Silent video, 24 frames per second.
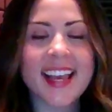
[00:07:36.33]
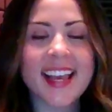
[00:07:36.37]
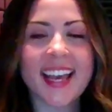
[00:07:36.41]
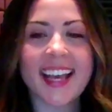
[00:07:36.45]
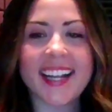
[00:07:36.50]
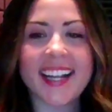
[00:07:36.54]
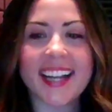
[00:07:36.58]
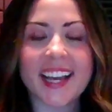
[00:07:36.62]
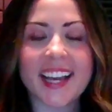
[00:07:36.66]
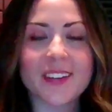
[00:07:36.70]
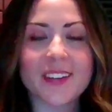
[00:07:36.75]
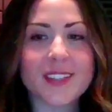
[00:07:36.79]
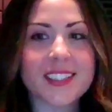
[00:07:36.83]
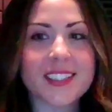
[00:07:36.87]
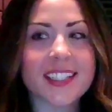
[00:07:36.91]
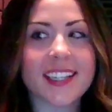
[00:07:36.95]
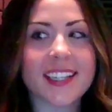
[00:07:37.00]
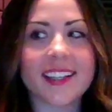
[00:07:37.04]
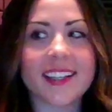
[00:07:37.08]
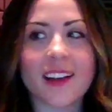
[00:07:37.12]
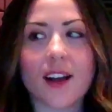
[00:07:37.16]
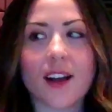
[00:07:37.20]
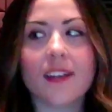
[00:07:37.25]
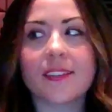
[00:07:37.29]
And I was
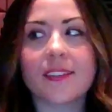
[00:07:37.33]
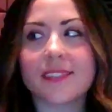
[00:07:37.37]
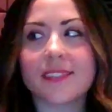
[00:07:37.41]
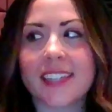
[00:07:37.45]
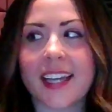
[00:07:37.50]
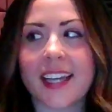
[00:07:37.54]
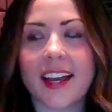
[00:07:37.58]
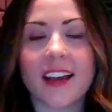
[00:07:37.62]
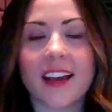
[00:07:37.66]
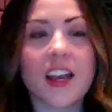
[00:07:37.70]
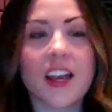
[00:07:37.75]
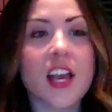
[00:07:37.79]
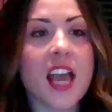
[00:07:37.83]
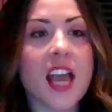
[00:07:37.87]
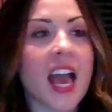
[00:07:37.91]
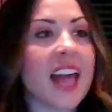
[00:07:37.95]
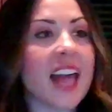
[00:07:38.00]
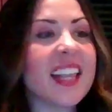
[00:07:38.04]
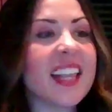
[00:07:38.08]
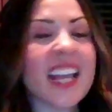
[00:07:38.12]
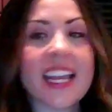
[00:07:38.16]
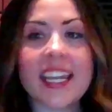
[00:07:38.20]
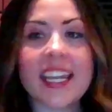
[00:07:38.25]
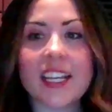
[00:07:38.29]
like, oh, yeah.
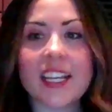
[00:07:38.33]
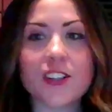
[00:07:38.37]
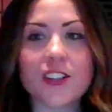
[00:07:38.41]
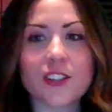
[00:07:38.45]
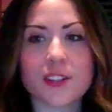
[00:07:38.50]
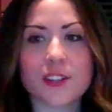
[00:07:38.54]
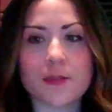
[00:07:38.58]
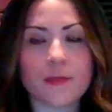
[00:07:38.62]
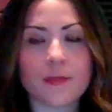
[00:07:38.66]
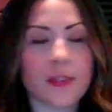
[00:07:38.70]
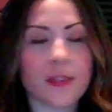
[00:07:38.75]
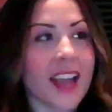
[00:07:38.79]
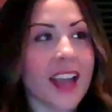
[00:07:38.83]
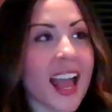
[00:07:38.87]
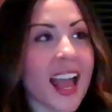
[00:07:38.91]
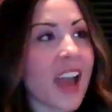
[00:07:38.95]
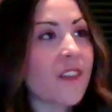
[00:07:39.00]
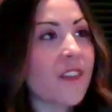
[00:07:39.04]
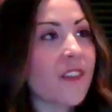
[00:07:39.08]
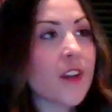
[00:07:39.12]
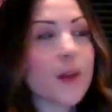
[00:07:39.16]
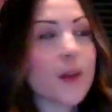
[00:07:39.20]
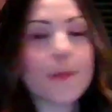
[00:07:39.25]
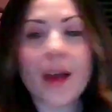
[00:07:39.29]
And he just,
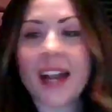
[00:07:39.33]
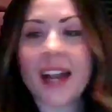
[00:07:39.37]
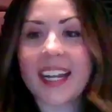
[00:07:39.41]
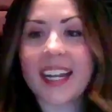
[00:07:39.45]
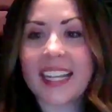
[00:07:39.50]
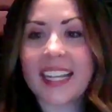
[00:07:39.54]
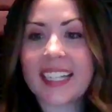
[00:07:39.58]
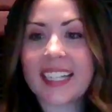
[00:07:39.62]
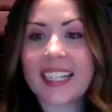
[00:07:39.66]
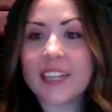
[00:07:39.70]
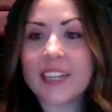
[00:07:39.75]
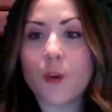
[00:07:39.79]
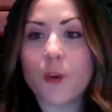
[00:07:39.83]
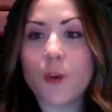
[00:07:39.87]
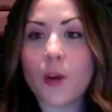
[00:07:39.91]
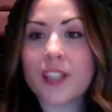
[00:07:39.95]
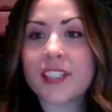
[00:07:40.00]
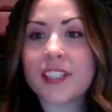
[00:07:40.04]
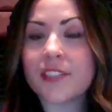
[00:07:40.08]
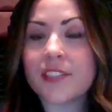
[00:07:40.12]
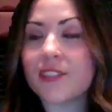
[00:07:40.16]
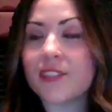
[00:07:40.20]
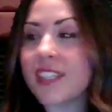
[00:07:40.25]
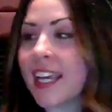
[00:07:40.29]
everybody, the
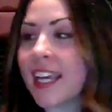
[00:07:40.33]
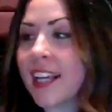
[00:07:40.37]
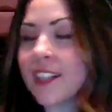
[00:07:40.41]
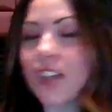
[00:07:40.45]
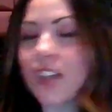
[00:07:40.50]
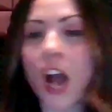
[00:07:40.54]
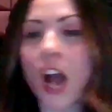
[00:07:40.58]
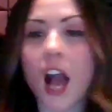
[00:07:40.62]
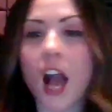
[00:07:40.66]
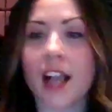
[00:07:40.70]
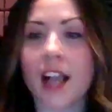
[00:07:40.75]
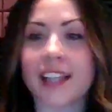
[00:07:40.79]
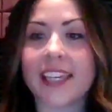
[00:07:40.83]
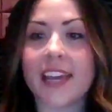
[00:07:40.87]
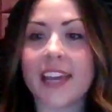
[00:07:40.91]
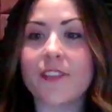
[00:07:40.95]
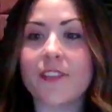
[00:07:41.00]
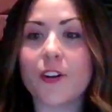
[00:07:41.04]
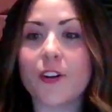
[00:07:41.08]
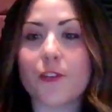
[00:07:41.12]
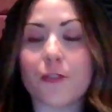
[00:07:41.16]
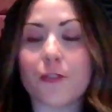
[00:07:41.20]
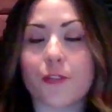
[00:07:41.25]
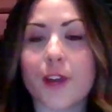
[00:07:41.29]
voice of TikTok, give
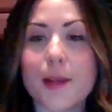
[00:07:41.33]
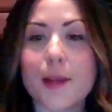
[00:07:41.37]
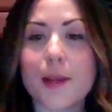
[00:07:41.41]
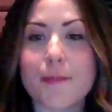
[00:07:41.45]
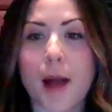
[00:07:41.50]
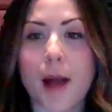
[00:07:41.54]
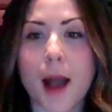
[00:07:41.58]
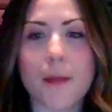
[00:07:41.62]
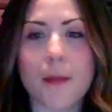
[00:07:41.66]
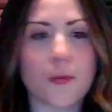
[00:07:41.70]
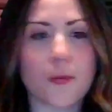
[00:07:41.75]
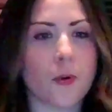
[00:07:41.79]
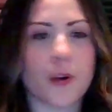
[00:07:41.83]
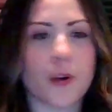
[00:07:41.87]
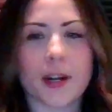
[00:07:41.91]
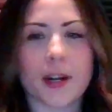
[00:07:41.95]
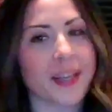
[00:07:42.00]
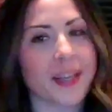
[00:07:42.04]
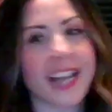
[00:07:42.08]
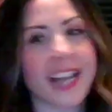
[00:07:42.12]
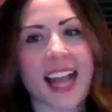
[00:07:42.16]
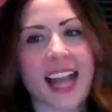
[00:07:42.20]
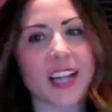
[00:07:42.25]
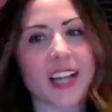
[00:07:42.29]
her free popcorn.
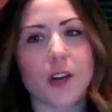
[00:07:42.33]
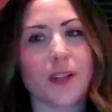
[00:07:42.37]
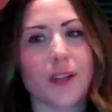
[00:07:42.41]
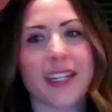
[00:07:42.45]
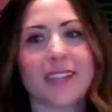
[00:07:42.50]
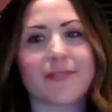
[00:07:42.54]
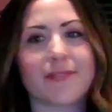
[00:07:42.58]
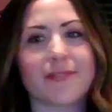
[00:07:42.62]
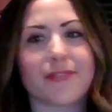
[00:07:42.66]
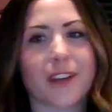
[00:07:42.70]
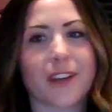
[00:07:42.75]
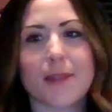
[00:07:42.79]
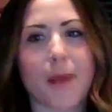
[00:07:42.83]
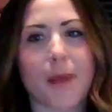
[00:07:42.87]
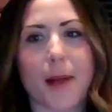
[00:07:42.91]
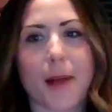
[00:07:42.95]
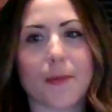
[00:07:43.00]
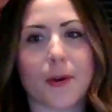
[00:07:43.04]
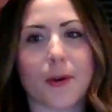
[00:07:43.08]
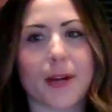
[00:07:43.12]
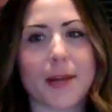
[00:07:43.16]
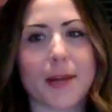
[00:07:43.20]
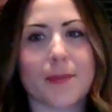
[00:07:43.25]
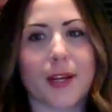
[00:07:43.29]
I'm like, I don't need free
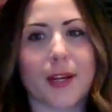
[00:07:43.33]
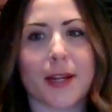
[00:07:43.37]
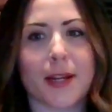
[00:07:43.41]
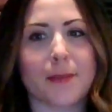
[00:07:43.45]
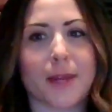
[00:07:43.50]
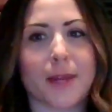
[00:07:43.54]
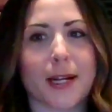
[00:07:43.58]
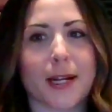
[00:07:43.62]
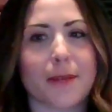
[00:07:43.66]
popcorn. I'm good. And